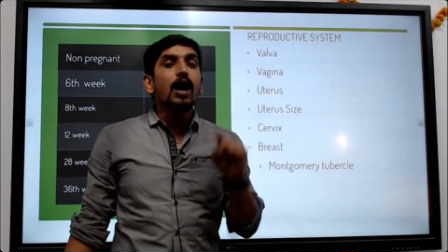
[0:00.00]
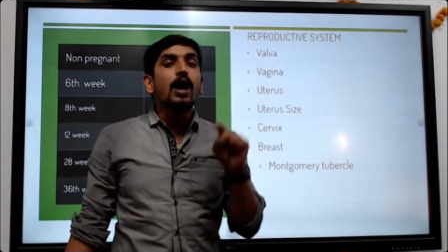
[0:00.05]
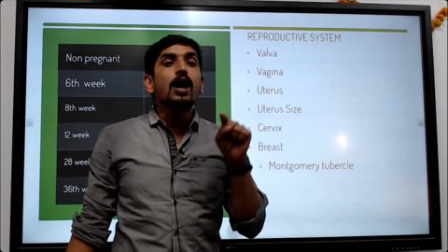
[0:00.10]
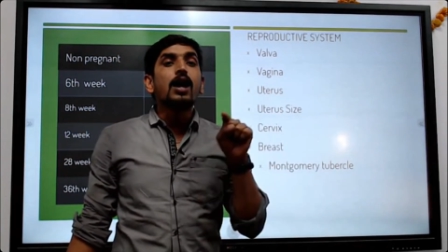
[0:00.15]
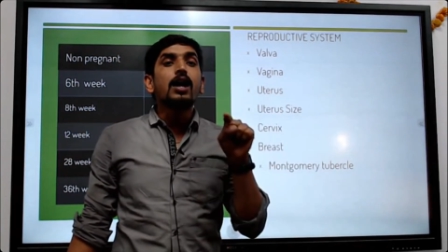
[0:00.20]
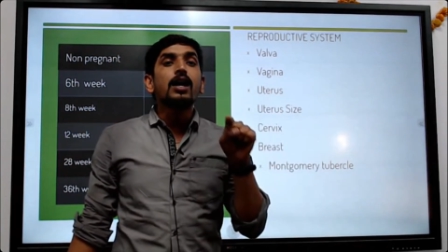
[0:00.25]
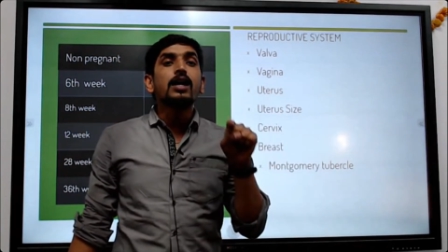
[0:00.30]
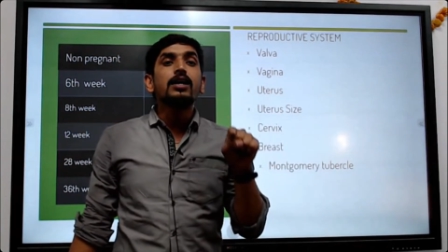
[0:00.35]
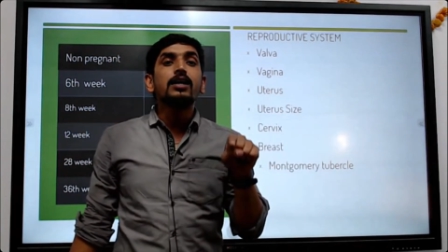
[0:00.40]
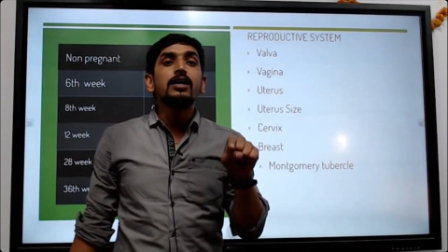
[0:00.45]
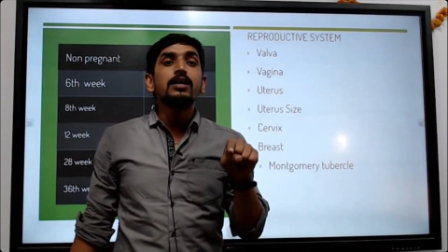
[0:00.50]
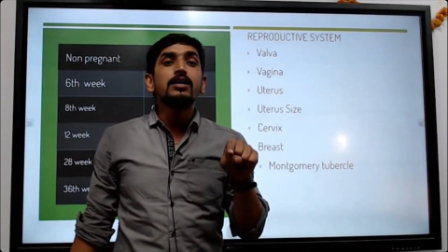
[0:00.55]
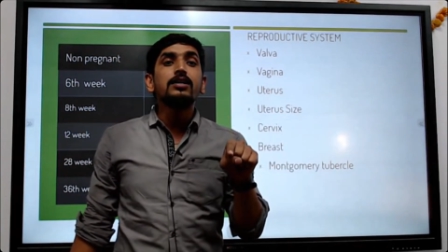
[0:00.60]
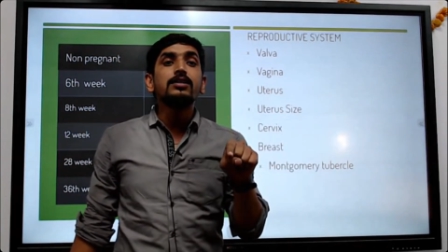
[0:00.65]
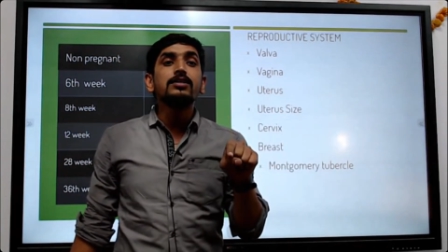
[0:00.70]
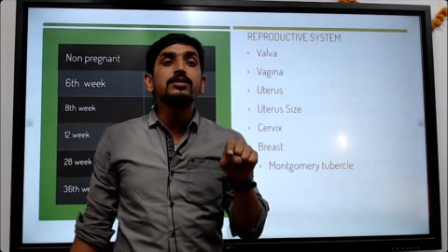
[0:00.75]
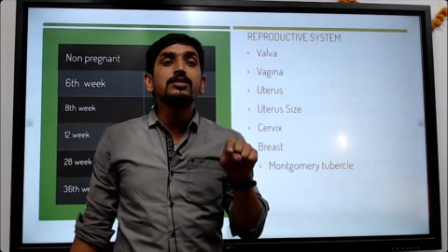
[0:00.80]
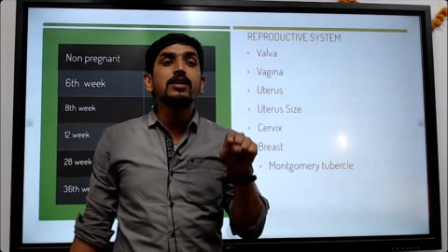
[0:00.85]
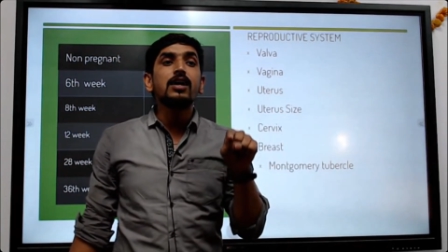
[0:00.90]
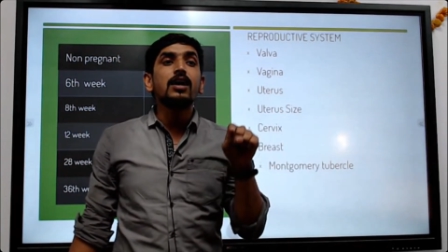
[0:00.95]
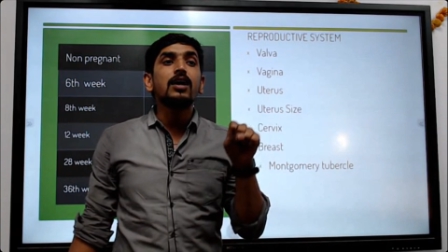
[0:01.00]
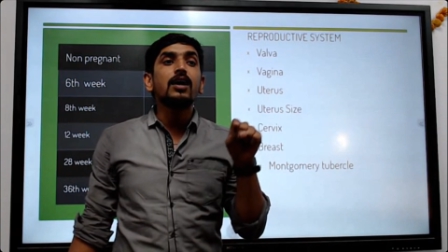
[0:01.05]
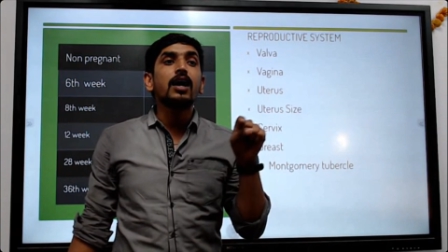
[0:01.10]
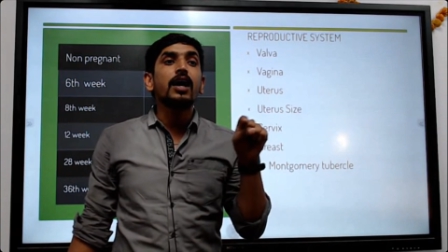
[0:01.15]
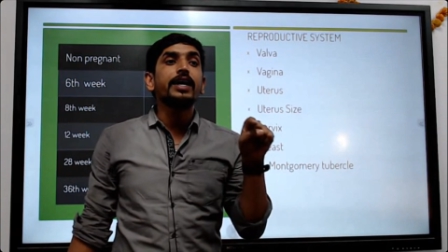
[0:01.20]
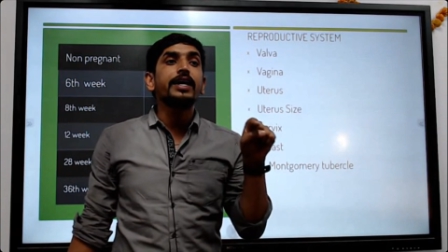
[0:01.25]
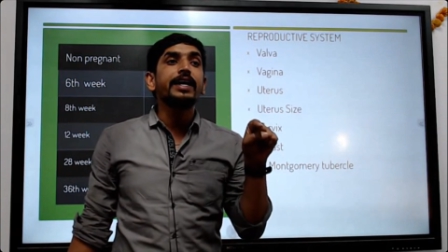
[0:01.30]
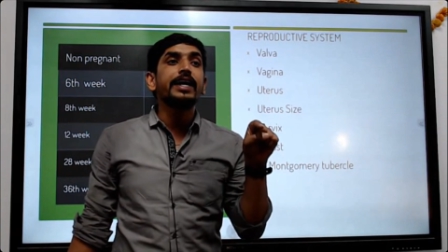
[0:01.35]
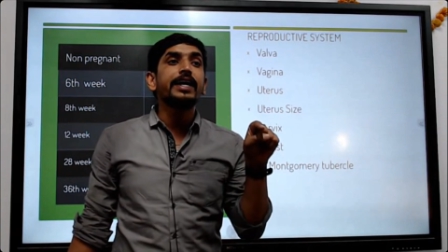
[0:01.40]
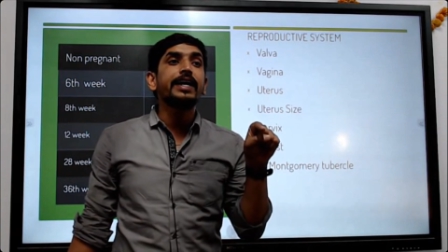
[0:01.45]
organs are
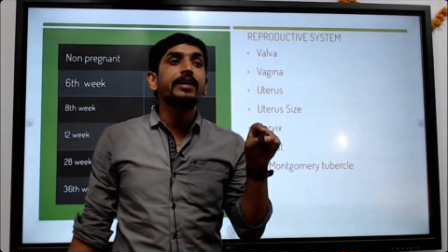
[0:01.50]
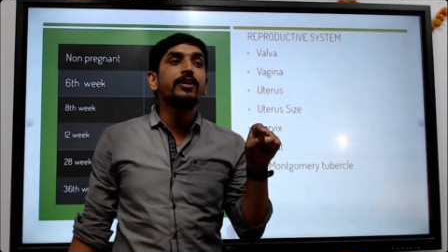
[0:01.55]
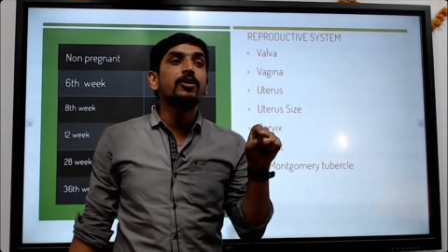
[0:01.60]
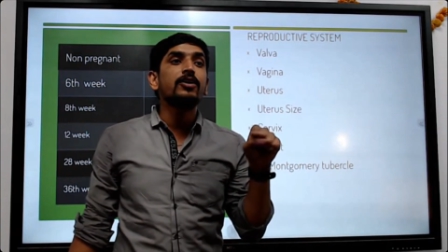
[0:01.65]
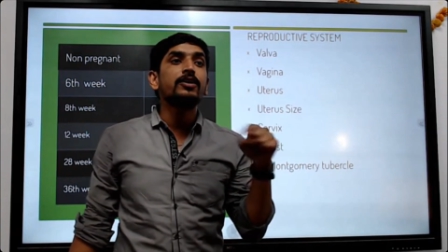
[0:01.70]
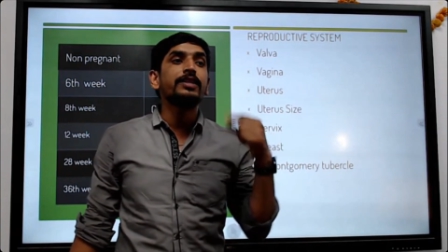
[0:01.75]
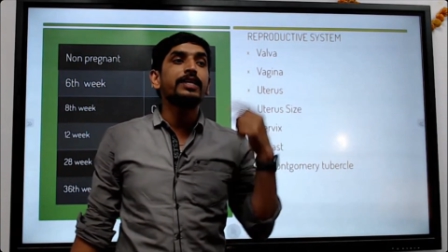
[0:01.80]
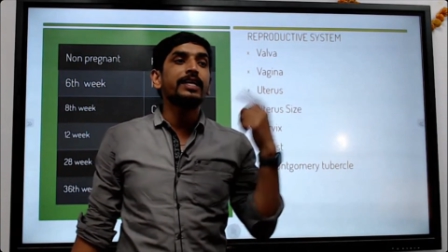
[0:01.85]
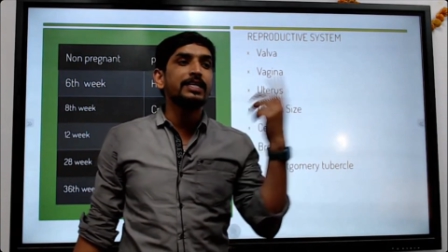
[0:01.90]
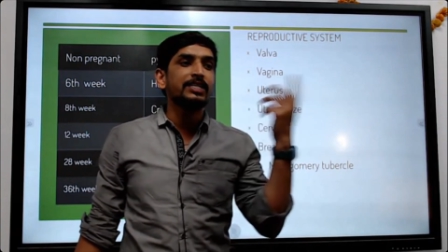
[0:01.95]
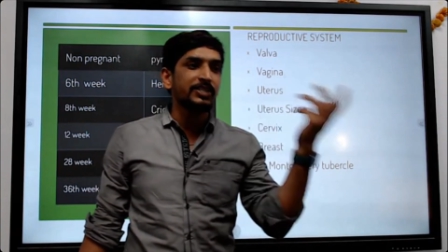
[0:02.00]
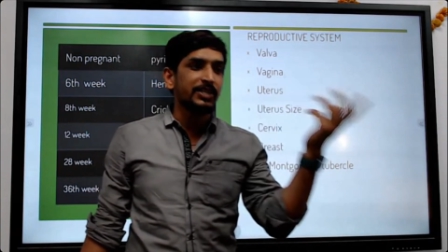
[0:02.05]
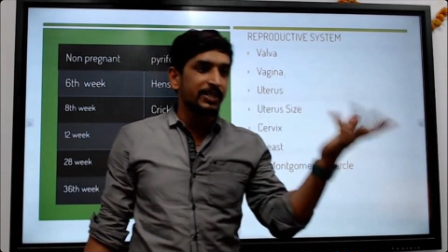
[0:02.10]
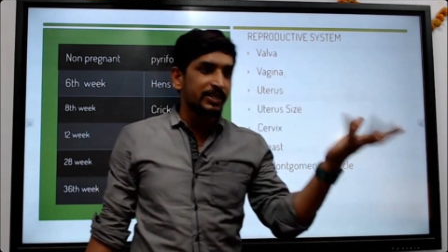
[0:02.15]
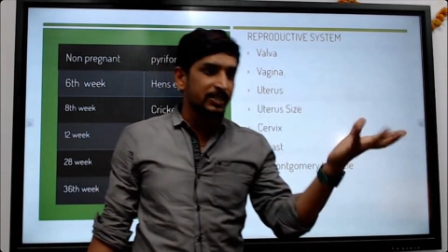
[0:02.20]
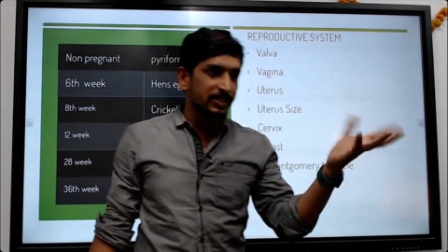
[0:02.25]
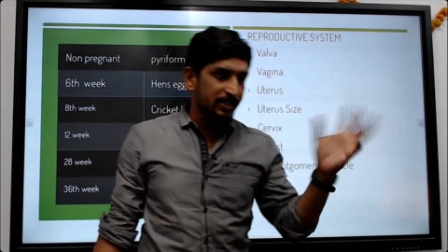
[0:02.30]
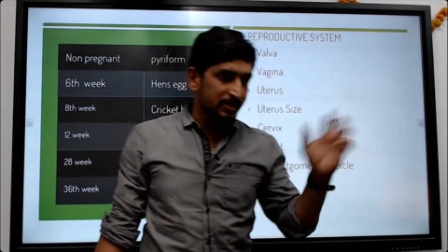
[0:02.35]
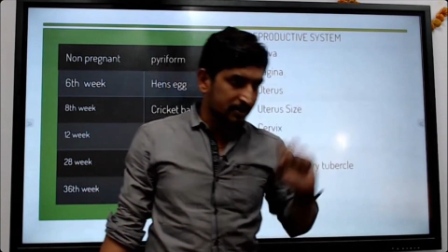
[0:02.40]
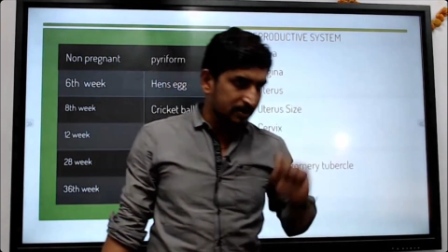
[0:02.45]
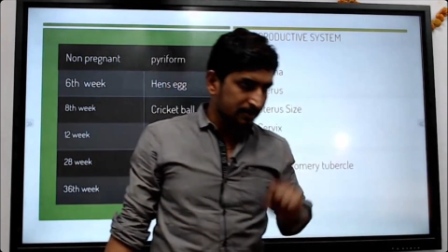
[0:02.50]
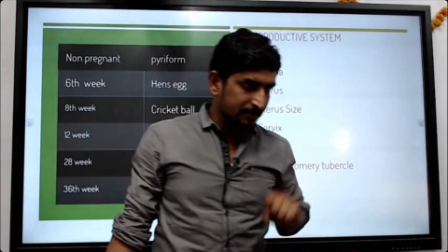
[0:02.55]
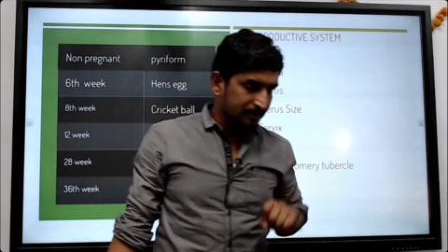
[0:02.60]
undergone the changes.